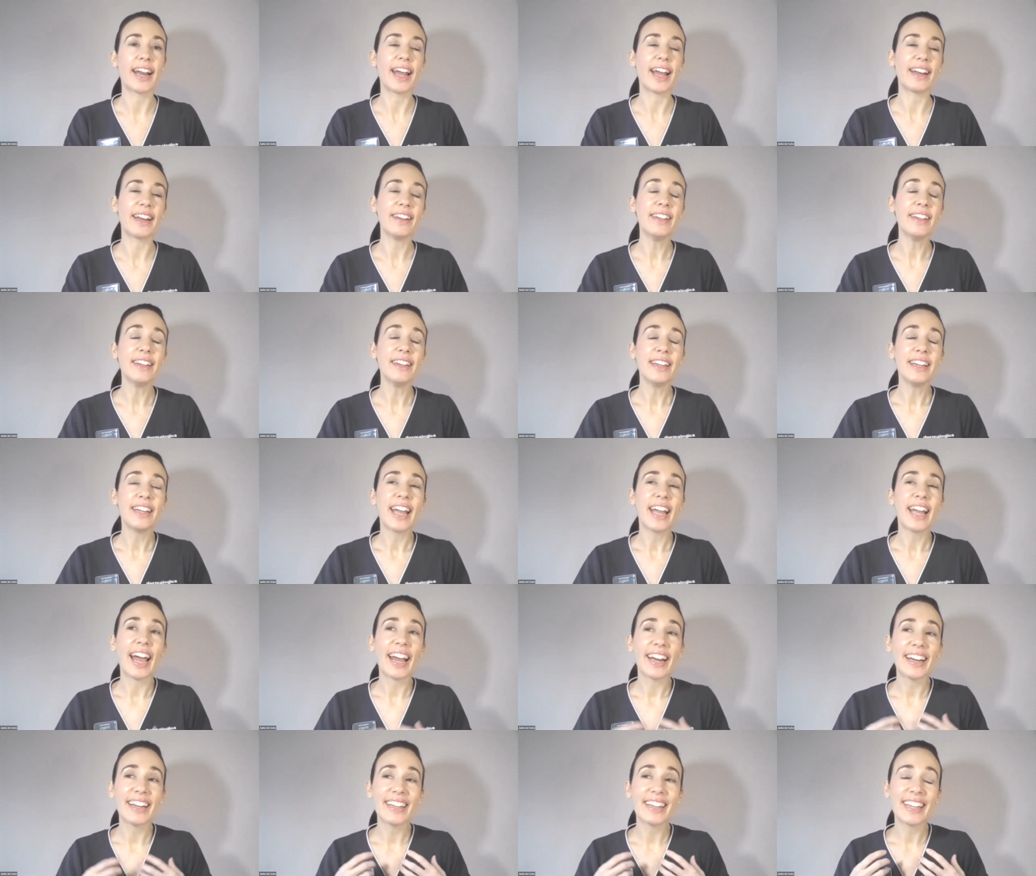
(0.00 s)
And
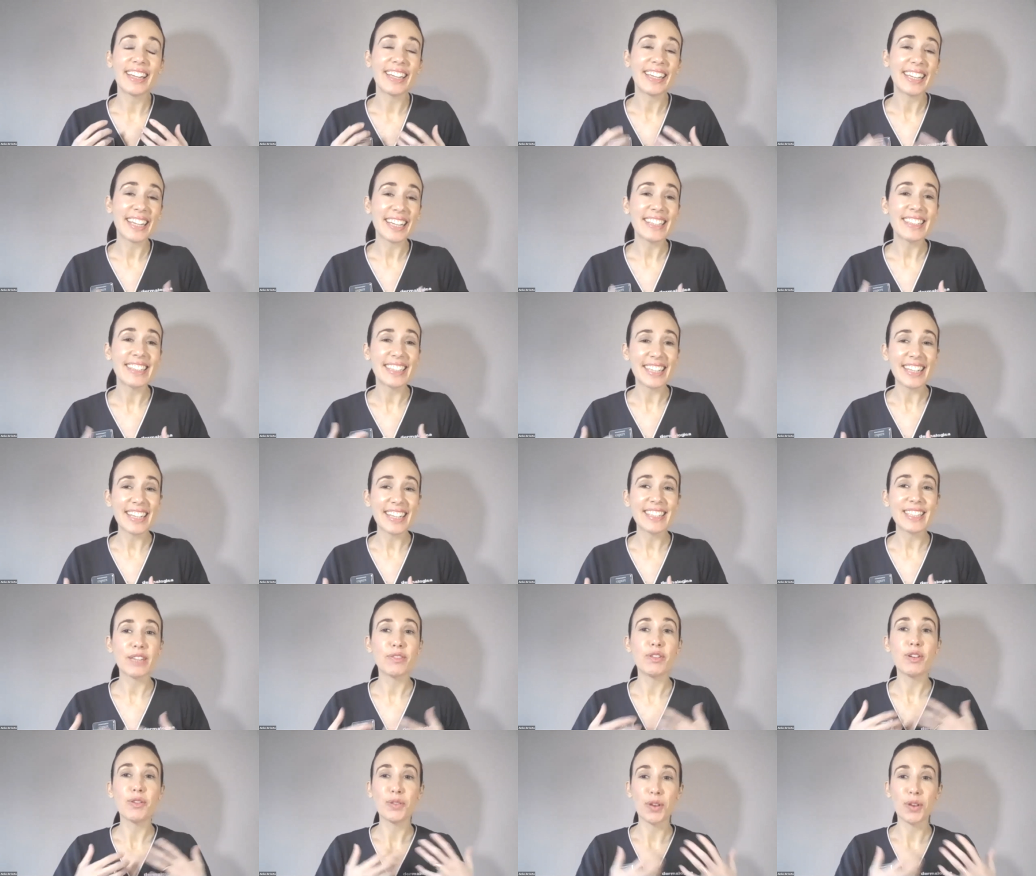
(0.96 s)
it is easy,
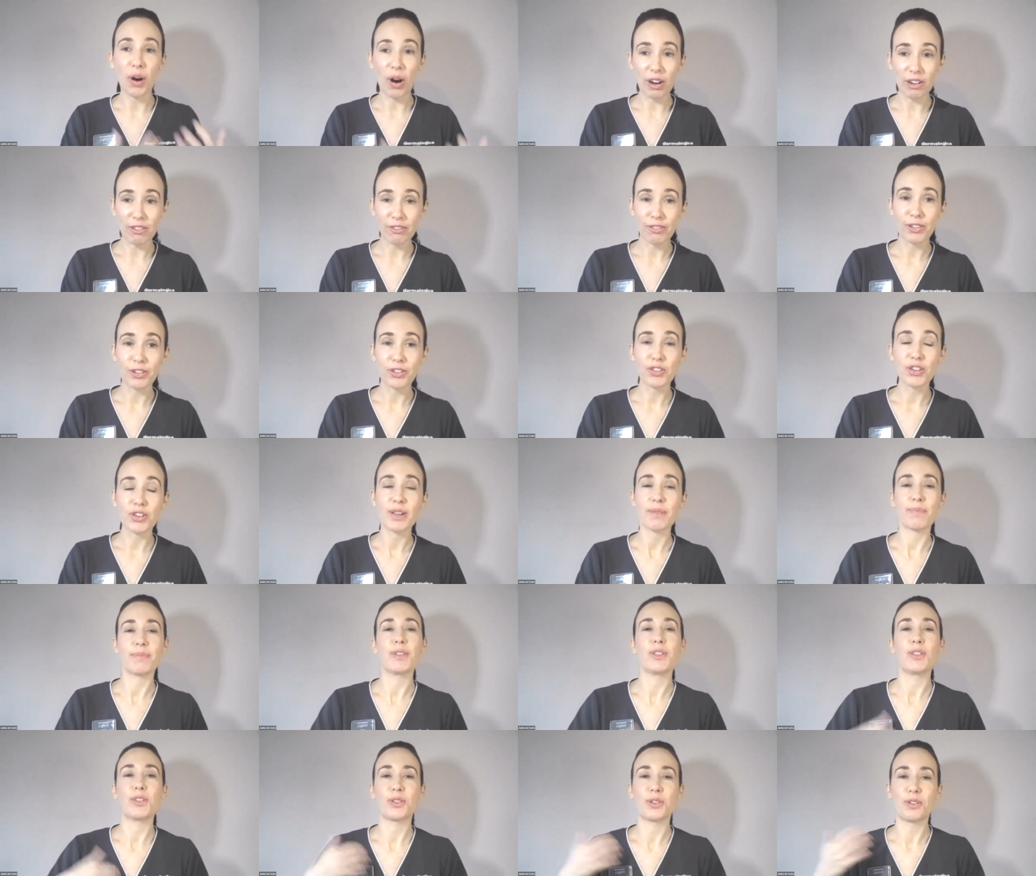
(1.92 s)
if you've gone for a
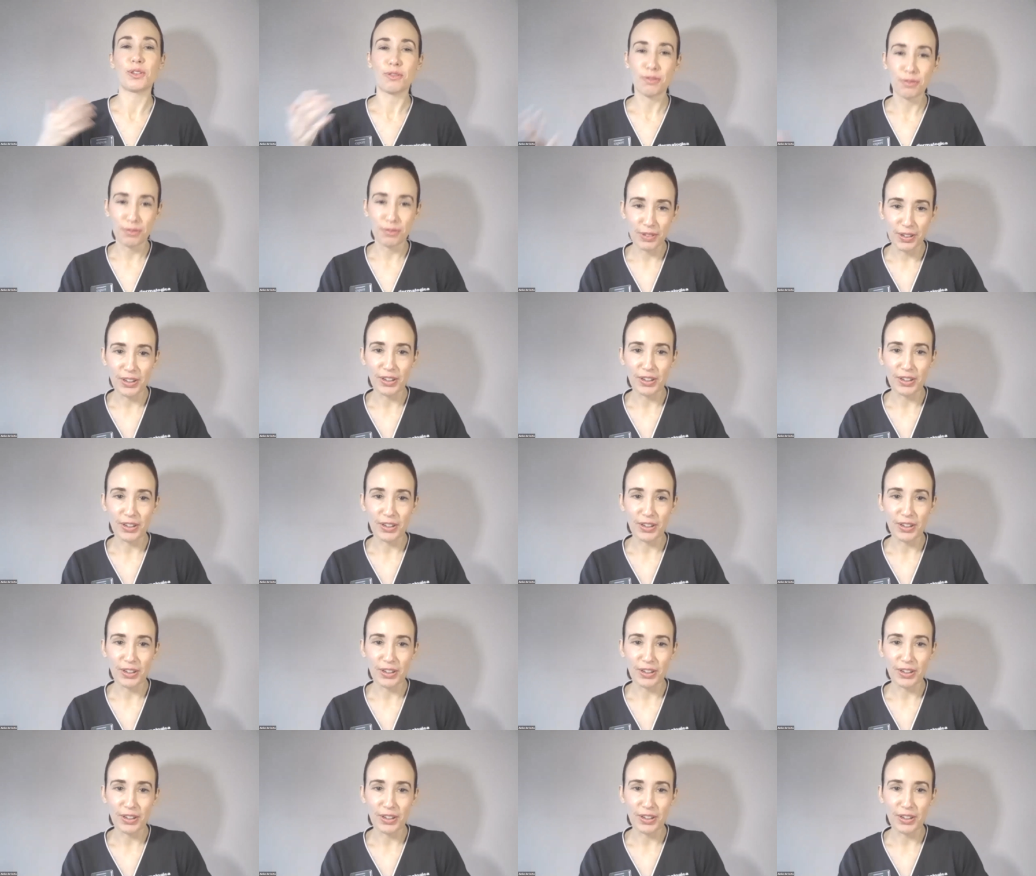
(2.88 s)
treatment, sort of,